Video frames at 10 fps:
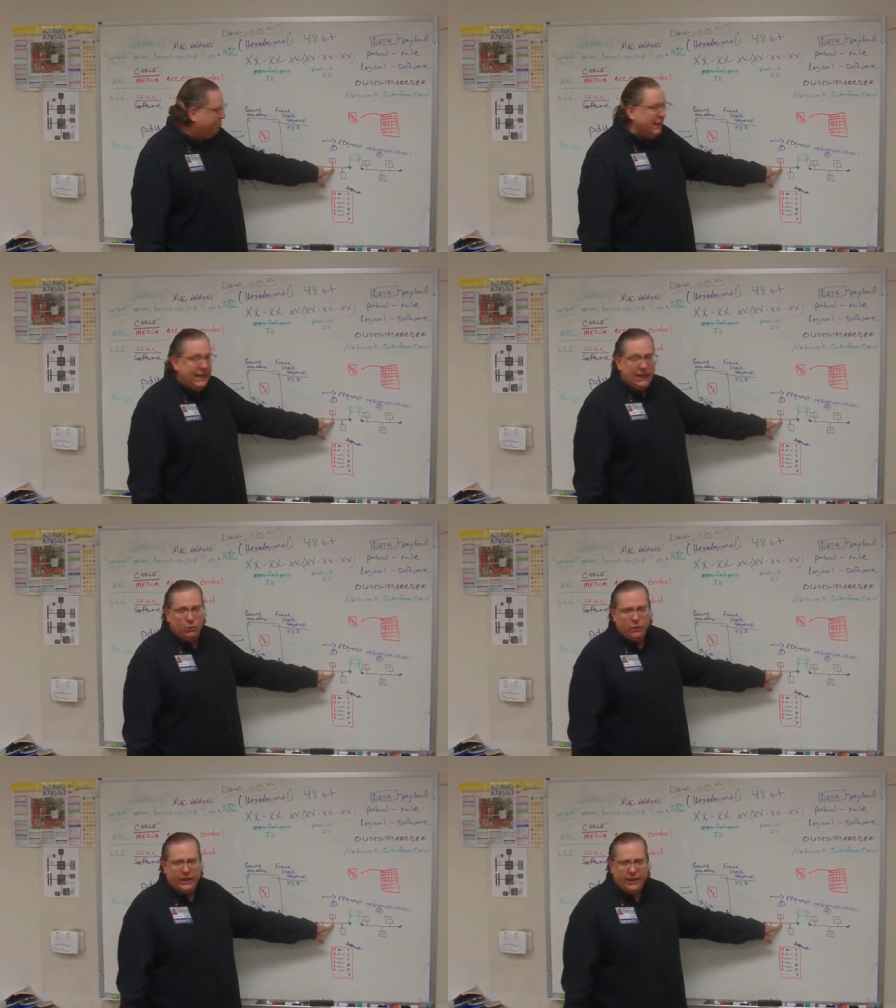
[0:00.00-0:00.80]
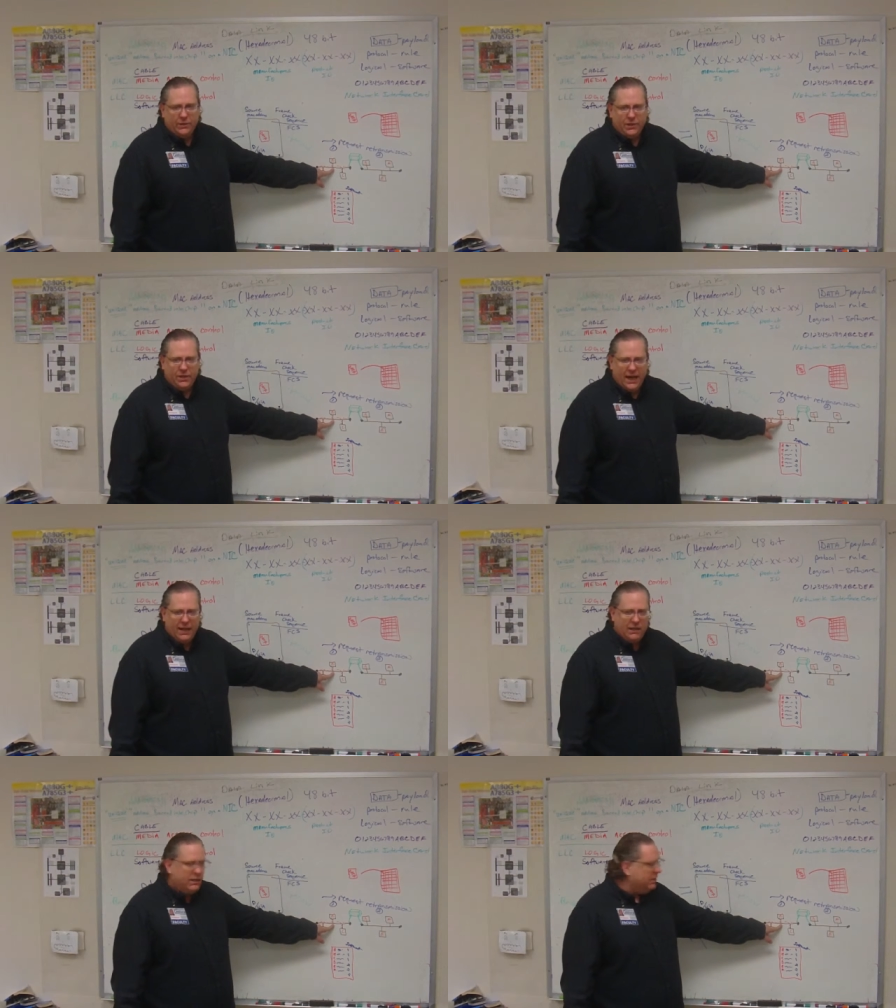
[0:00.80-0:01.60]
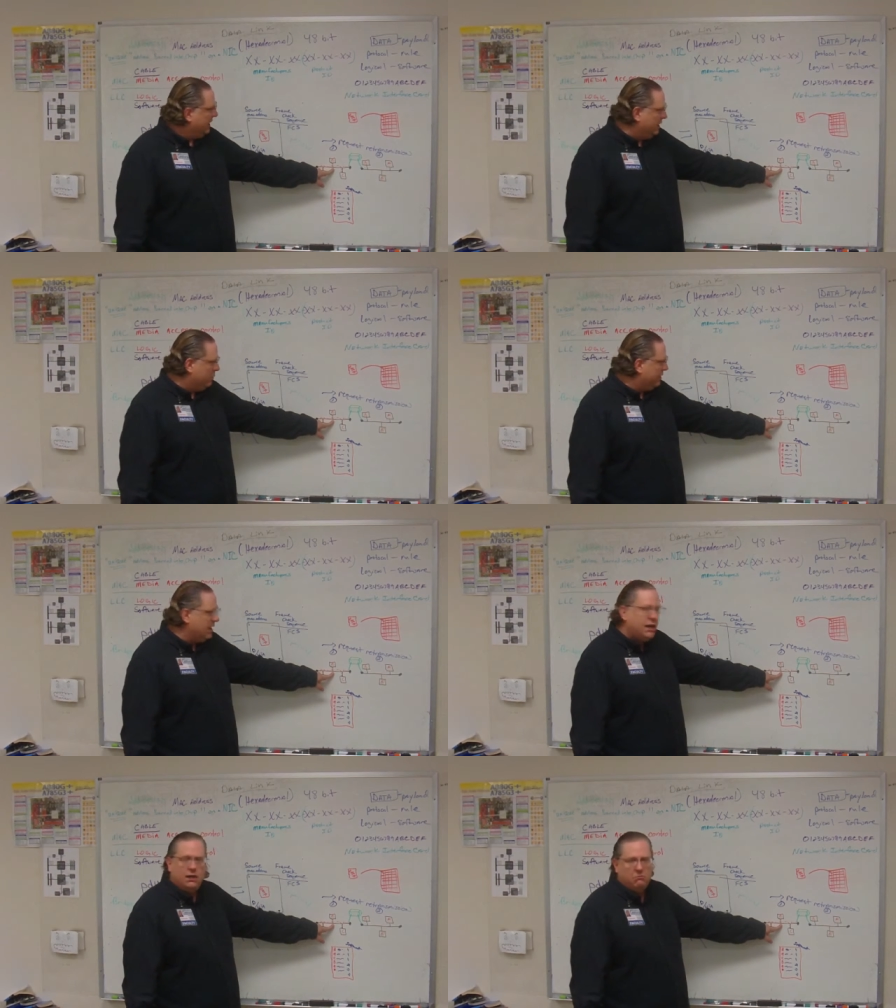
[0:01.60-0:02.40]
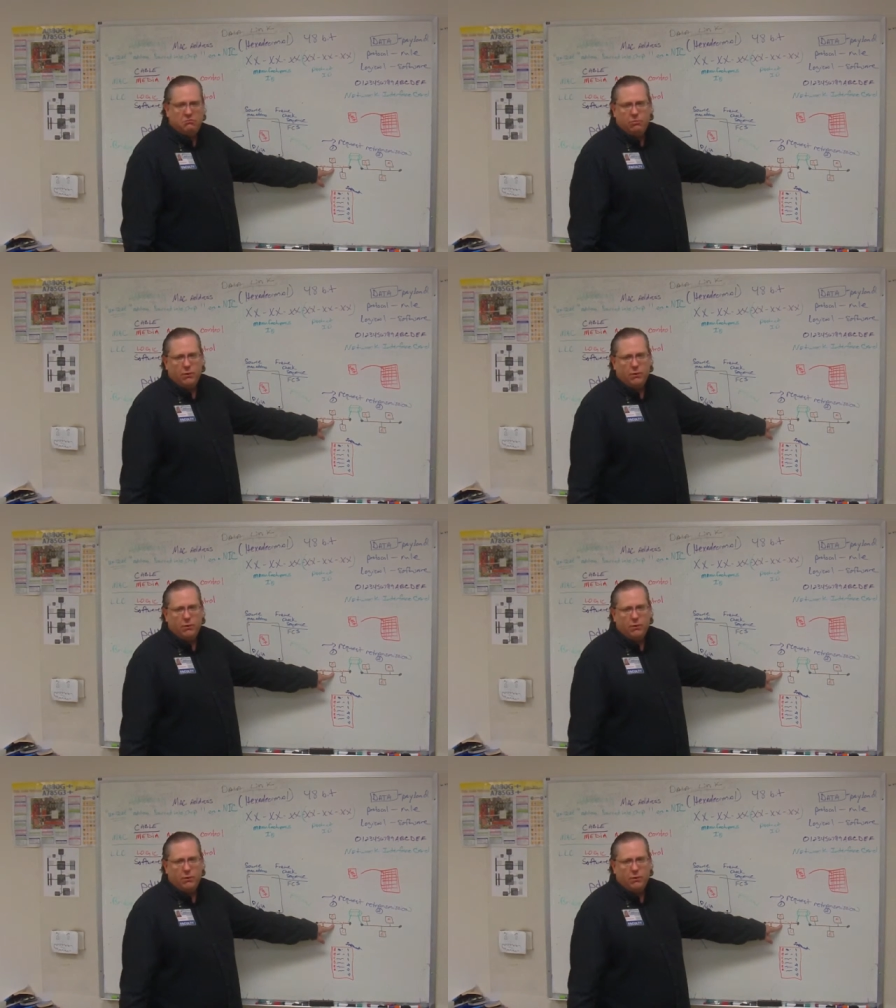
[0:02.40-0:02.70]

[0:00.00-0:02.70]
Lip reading: B would hear the data. It would not